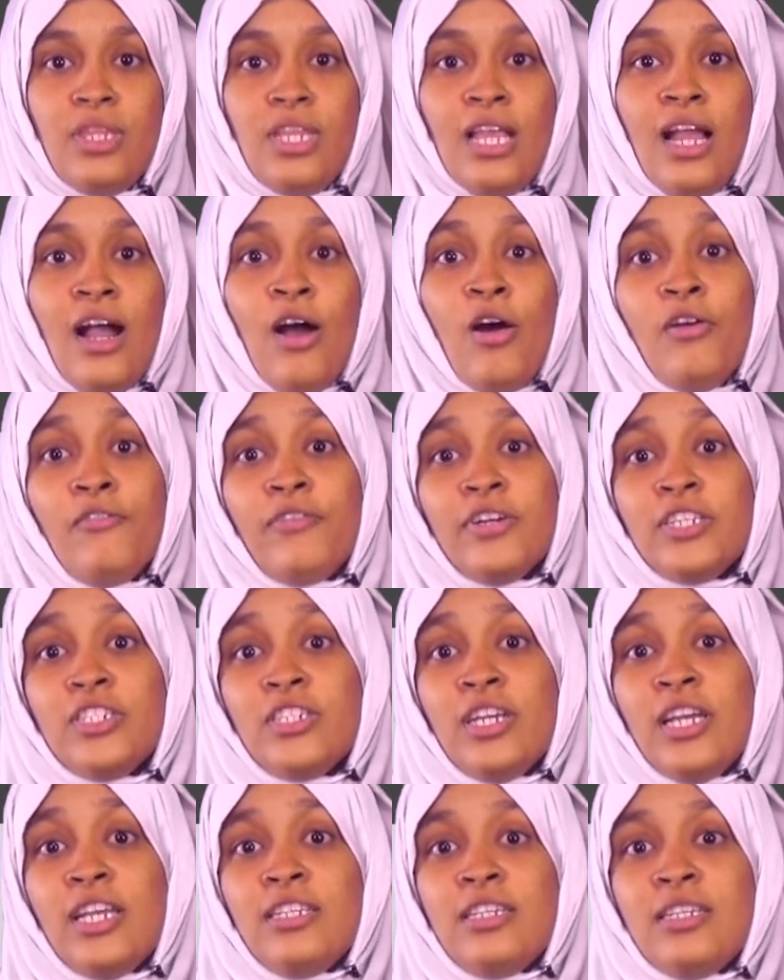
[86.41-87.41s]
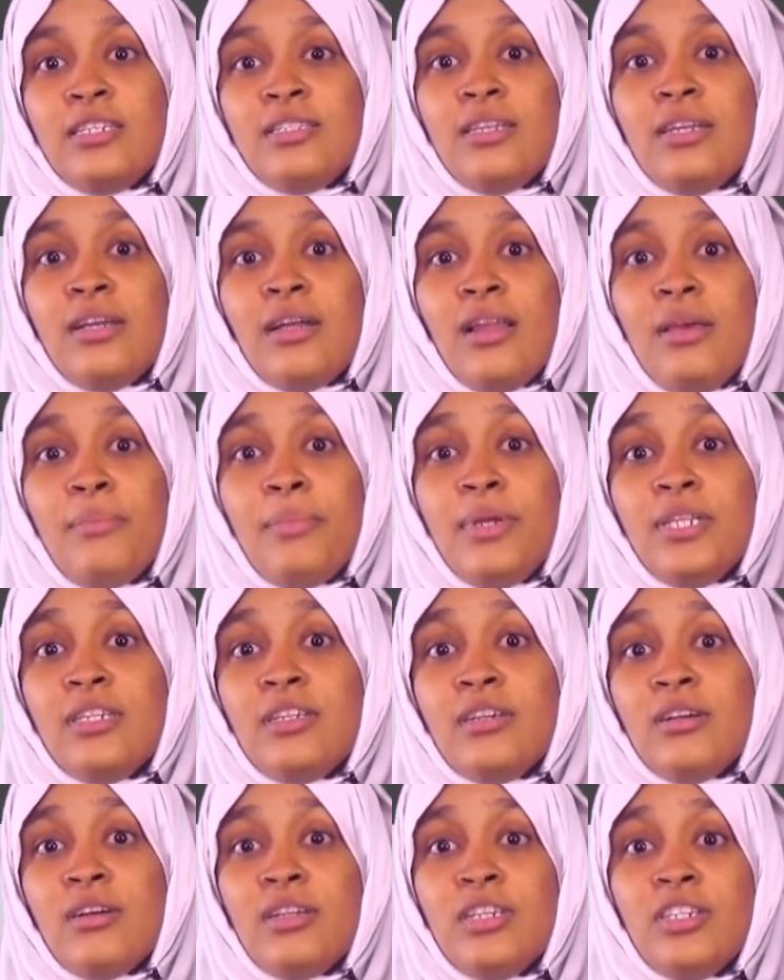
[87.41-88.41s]
However, changes in
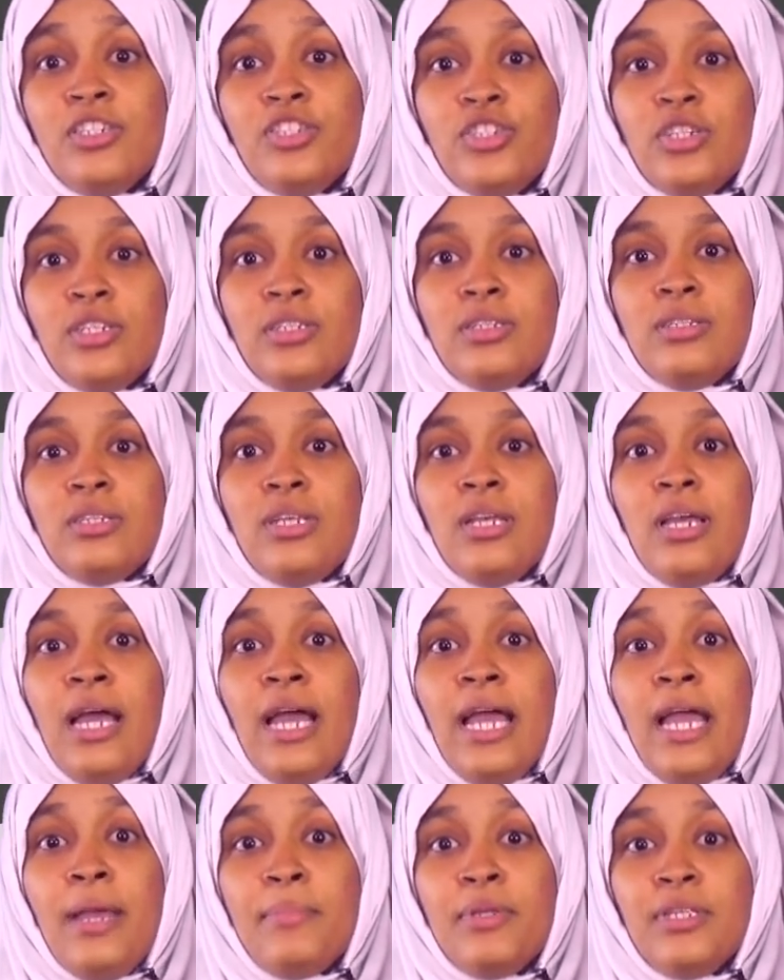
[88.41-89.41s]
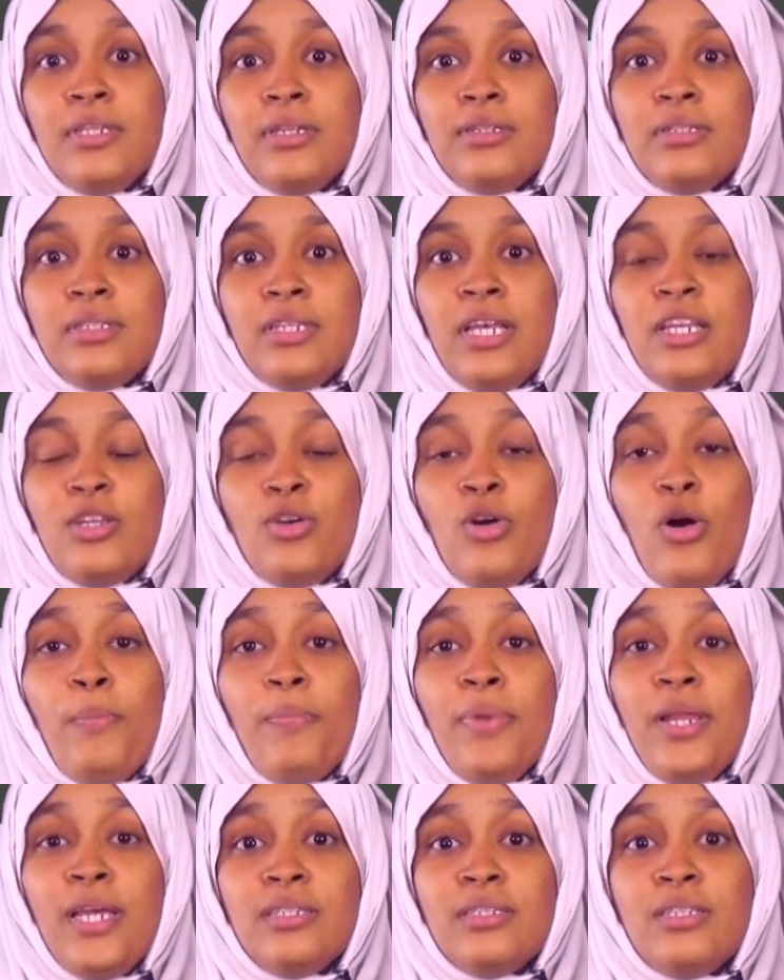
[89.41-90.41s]
climatic conditions, habitats, and
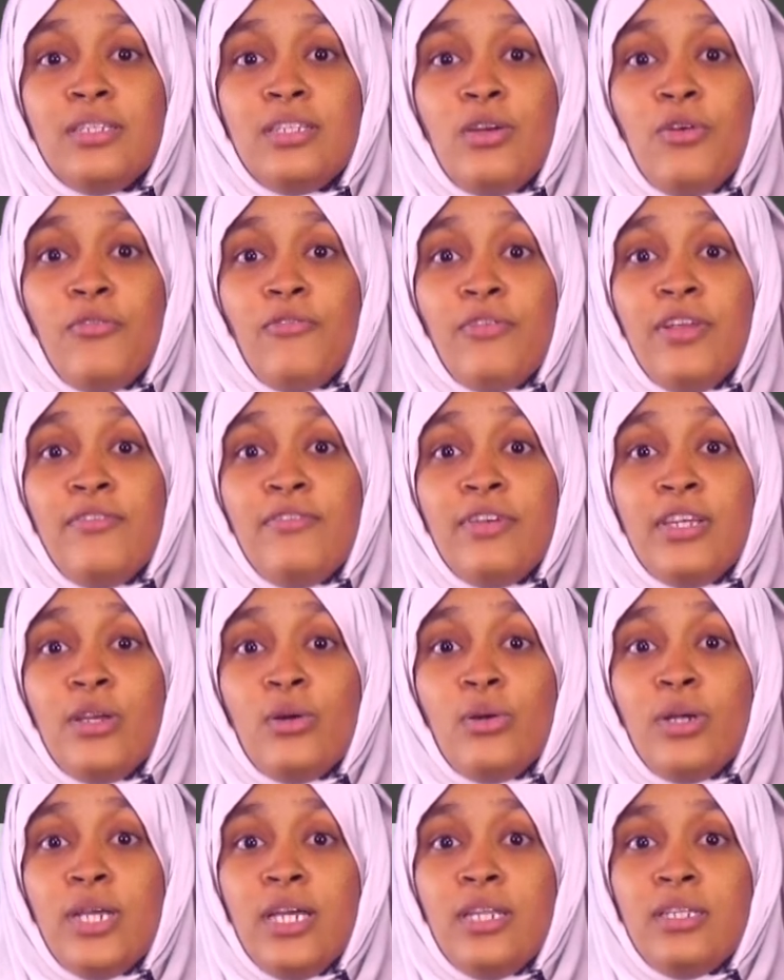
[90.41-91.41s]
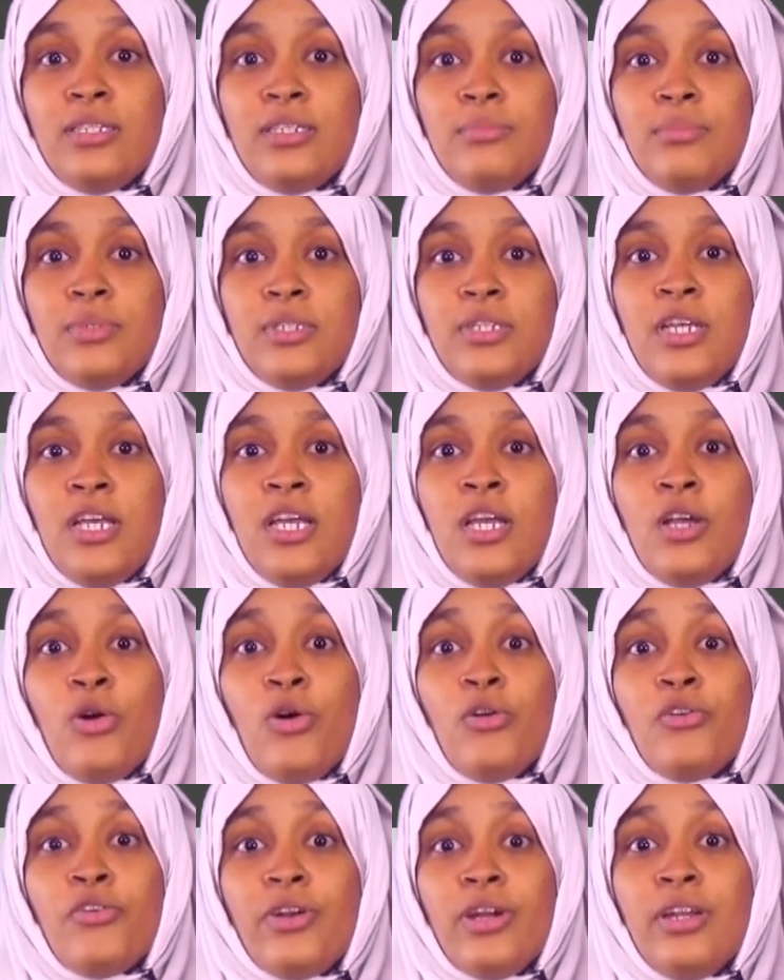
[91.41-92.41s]
complexity of living organisms
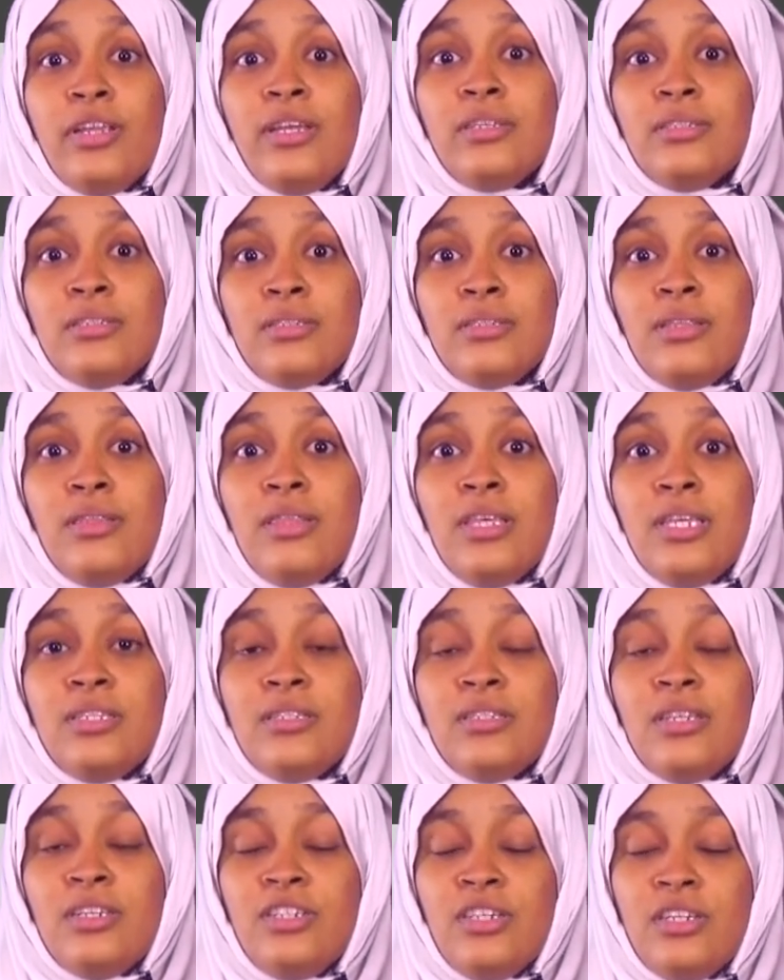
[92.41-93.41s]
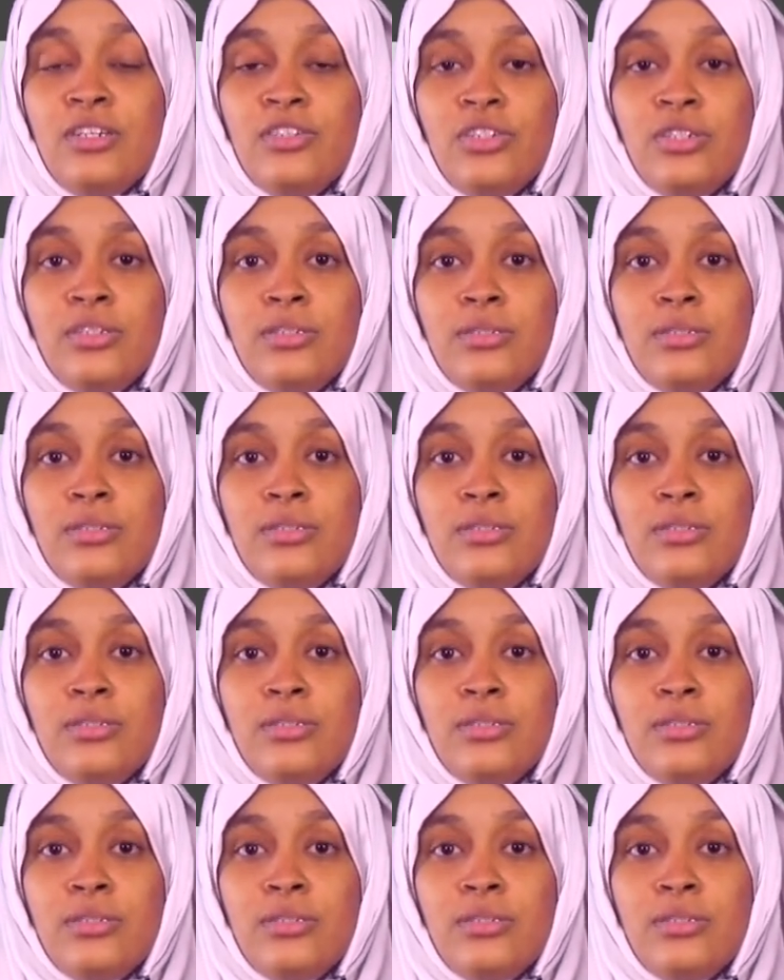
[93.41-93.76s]
contradicts these suggestions.